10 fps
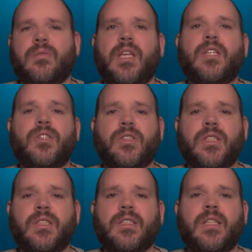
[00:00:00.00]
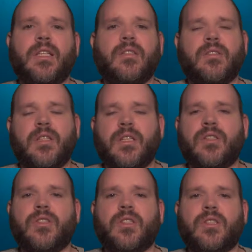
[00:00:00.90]
interesting scenes,
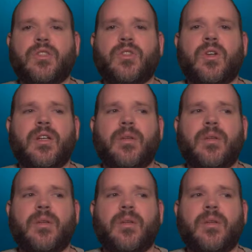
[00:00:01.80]
interesting story,